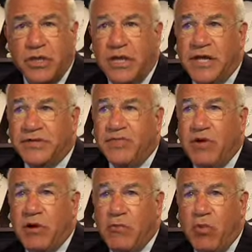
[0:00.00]
It's
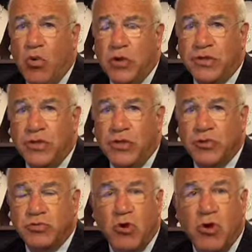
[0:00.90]
very important to
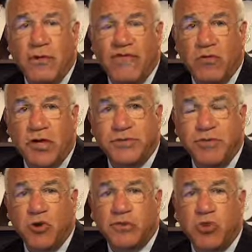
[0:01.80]
use rhodium for us
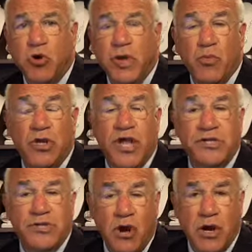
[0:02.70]
because rhodium will
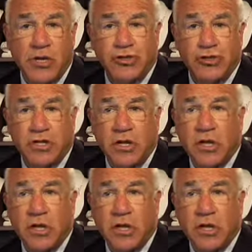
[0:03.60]
not tarnish,